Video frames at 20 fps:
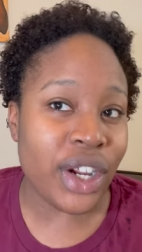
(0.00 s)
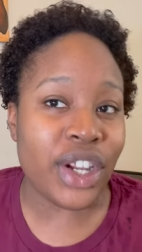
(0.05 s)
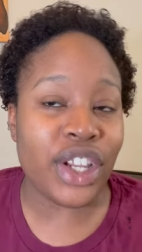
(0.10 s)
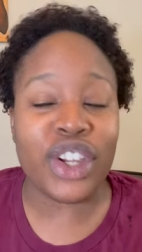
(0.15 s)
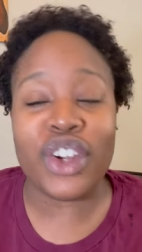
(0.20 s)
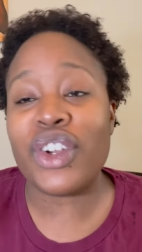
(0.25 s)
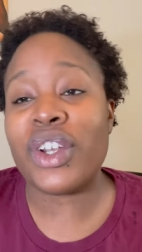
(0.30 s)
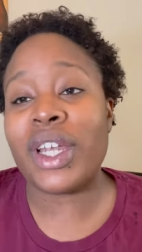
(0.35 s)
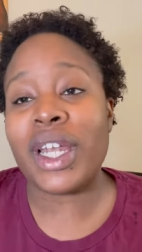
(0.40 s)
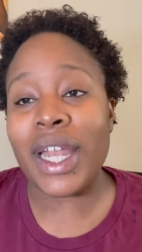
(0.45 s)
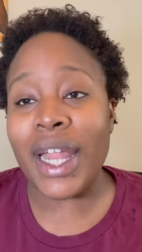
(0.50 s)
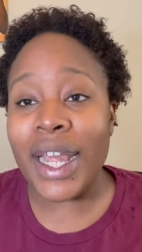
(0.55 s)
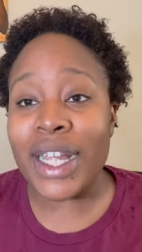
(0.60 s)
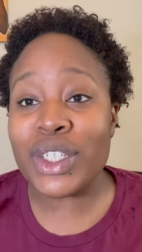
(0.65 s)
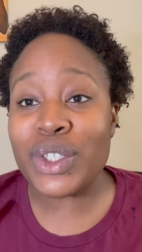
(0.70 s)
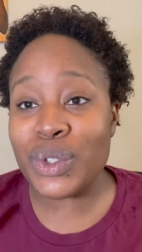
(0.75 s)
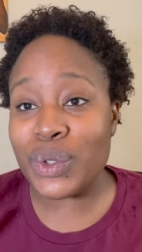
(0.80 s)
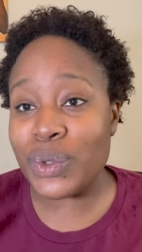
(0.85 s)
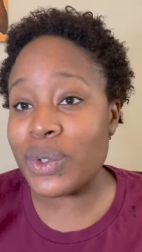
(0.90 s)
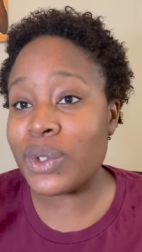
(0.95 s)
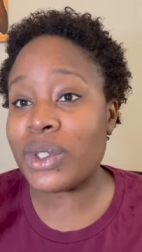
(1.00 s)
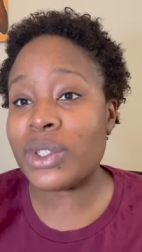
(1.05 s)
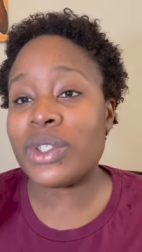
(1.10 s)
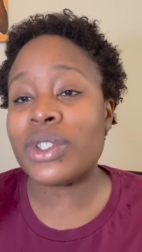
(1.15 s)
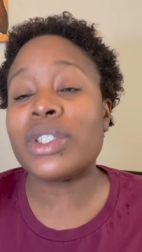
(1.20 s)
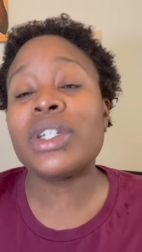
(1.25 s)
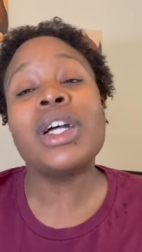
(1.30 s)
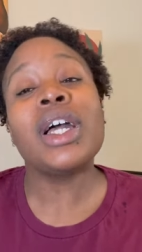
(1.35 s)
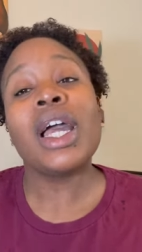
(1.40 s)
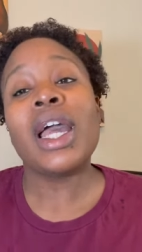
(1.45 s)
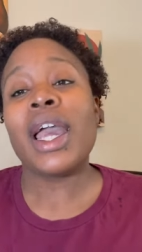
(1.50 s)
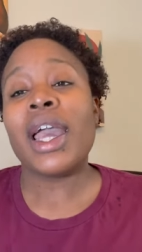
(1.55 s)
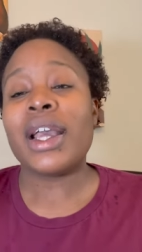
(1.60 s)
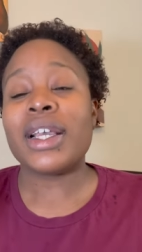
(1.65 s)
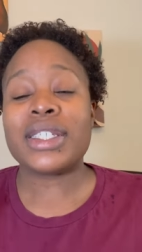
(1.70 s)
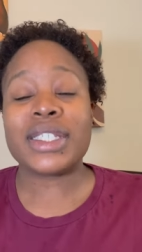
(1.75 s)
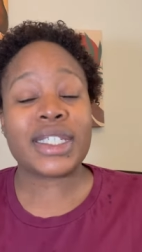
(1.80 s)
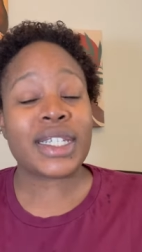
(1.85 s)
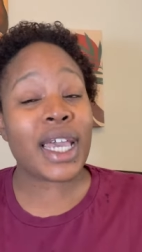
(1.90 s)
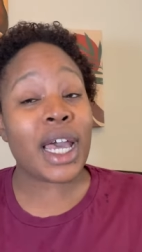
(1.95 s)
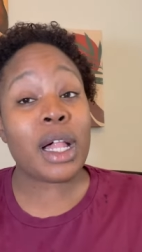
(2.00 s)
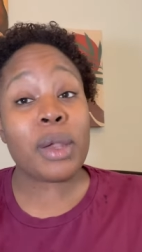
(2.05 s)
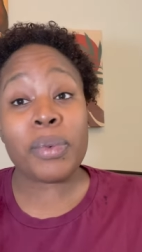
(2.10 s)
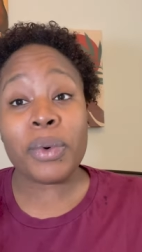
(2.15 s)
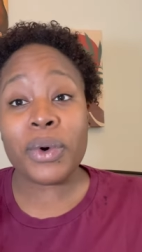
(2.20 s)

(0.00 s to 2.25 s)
Your natural scalp